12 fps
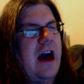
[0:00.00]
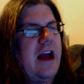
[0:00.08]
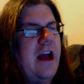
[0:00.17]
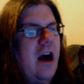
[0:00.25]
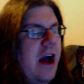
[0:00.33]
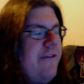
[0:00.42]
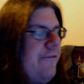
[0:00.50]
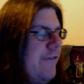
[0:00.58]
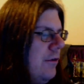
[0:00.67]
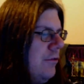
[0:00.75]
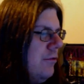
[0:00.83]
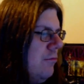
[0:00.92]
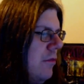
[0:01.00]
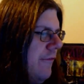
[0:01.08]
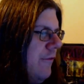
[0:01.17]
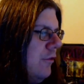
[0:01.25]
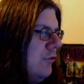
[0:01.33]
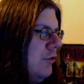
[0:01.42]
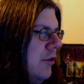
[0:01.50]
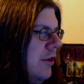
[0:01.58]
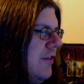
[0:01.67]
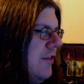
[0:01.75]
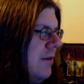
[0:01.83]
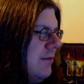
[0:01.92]
I felt when I first heard it
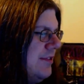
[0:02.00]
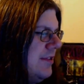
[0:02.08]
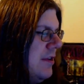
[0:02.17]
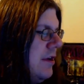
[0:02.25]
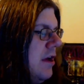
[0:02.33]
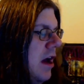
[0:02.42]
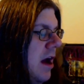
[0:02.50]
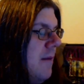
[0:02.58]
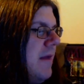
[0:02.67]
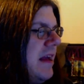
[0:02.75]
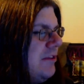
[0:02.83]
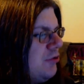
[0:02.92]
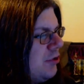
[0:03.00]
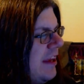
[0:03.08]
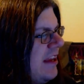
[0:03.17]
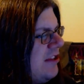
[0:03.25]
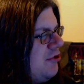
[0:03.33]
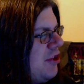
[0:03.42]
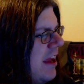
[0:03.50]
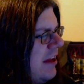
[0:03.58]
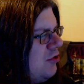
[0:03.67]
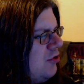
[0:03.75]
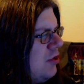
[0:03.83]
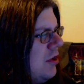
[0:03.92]
that it was a major key
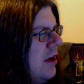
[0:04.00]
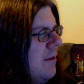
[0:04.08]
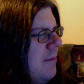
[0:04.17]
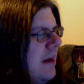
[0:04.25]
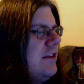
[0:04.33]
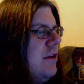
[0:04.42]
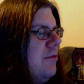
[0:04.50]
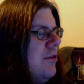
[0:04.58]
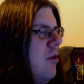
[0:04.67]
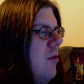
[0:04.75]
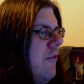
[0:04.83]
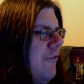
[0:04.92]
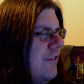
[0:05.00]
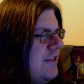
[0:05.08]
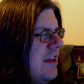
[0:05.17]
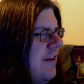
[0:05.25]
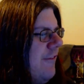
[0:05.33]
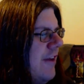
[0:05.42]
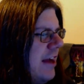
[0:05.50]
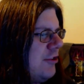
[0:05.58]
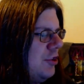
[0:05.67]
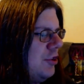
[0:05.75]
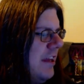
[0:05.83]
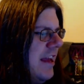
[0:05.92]
change, but I don't know if it
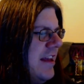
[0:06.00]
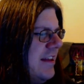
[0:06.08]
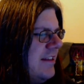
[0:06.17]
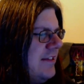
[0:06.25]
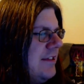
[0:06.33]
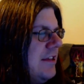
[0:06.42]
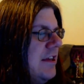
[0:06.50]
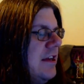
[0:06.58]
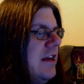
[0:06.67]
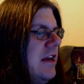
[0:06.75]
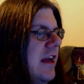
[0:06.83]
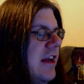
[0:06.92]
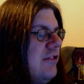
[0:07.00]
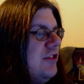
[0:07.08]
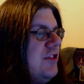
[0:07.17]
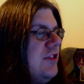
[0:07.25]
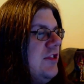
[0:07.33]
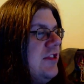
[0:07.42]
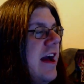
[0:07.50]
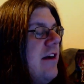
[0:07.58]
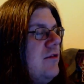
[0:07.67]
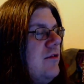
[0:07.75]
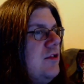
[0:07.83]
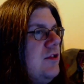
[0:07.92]
actually is. It just
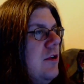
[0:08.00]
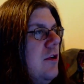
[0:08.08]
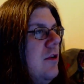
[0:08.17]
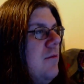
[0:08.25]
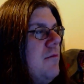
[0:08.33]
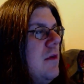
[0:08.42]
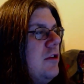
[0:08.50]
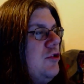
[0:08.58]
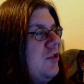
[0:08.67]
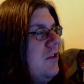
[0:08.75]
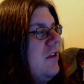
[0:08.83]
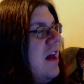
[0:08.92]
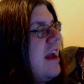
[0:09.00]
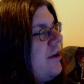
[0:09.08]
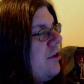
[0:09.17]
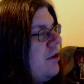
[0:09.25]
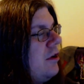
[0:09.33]
sounds much lighter,